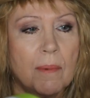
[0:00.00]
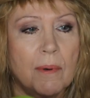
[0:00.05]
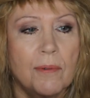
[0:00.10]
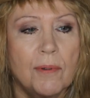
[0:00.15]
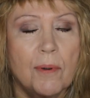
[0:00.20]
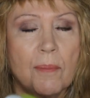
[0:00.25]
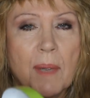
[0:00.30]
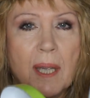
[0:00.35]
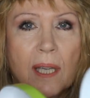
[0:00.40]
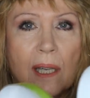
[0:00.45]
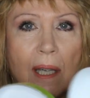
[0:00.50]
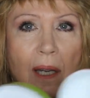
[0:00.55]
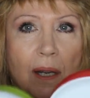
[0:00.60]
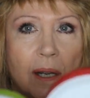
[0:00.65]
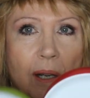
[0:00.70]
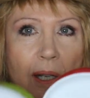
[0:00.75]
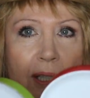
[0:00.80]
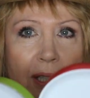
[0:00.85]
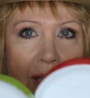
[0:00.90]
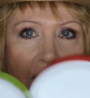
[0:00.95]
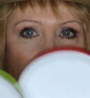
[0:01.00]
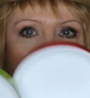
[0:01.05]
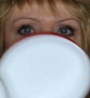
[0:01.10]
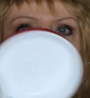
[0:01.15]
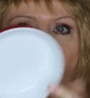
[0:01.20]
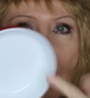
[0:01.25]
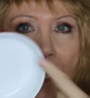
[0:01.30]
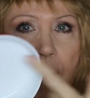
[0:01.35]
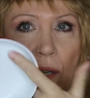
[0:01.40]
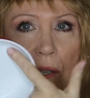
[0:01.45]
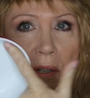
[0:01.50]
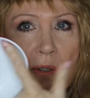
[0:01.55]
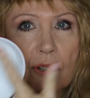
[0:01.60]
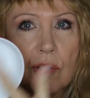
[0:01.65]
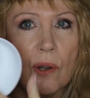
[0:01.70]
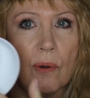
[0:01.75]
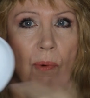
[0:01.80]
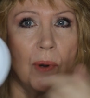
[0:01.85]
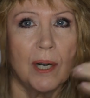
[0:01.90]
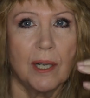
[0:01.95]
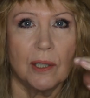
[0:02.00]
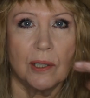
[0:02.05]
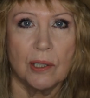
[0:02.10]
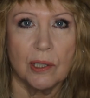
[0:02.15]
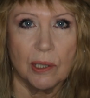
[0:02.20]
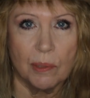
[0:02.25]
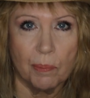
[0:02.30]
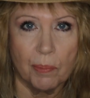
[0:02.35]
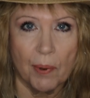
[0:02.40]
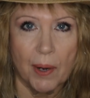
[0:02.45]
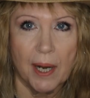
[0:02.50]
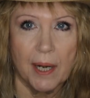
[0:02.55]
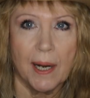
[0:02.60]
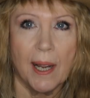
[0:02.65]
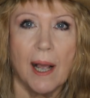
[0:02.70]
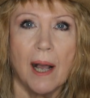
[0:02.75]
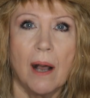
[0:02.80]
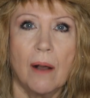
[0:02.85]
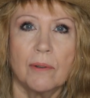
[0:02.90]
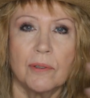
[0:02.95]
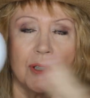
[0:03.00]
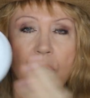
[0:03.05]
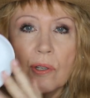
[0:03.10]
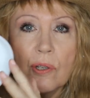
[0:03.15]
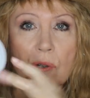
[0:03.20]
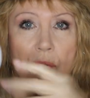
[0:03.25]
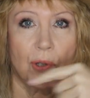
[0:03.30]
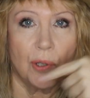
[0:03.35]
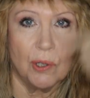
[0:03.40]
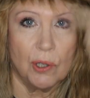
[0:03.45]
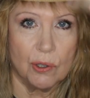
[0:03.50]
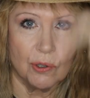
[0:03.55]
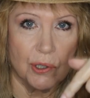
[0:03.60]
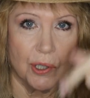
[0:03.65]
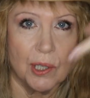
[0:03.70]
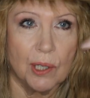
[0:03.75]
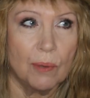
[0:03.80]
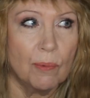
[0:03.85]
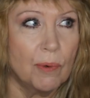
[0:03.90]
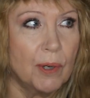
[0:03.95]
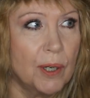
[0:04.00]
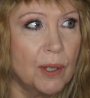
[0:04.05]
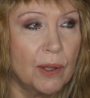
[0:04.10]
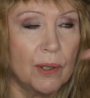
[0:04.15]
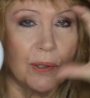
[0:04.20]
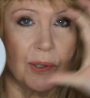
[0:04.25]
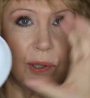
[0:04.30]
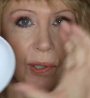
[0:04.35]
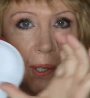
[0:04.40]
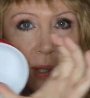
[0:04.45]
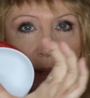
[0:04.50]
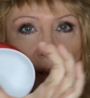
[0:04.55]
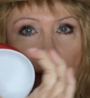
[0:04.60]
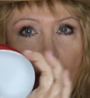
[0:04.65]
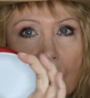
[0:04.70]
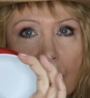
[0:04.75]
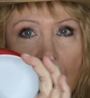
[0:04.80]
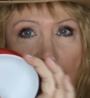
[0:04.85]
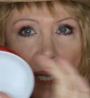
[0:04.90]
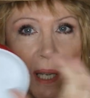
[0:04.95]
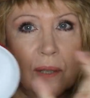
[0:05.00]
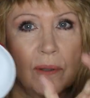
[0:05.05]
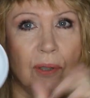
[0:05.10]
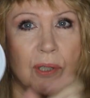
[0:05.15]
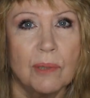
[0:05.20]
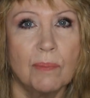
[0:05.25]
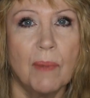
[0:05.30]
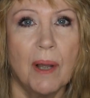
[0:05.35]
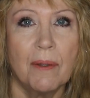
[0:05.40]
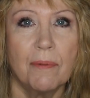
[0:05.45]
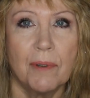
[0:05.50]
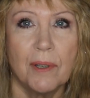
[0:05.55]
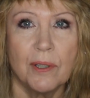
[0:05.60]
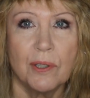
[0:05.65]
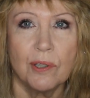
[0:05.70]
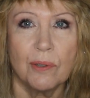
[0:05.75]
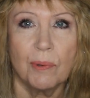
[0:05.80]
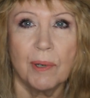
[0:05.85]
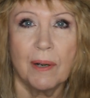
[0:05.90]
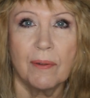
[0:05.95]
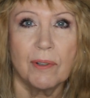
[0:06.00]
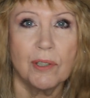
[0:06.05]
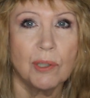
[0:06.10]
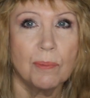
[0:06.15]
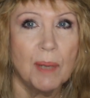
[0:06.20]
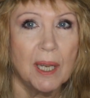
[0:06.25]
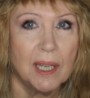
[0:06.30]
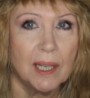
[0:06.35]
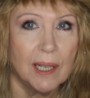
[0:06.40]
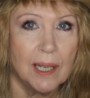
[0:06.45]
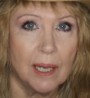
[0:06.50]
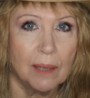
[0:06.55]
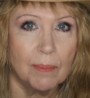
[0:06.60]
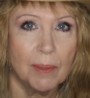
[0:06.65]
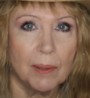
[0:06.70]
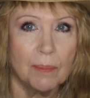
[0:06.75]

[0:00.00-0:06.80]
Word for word: If you're making a single egg and you don't want it to spread out, so you can use it in one of those little English muffins or whatever to make an egg